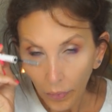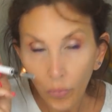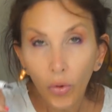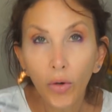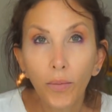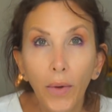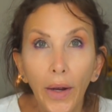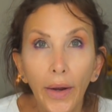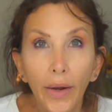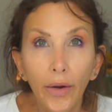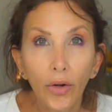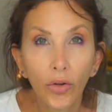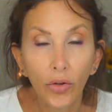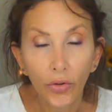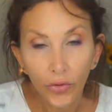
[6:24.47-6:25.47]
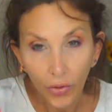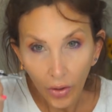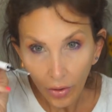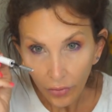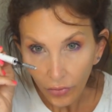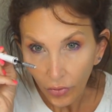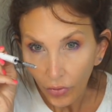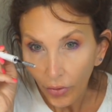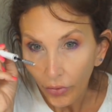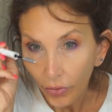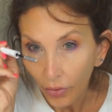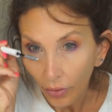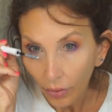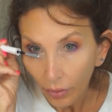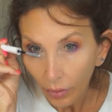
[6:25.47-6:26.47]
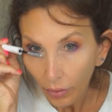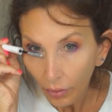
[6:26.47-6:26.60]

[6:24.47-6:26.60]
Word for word: Boy, my hair looks awful, doesn't it?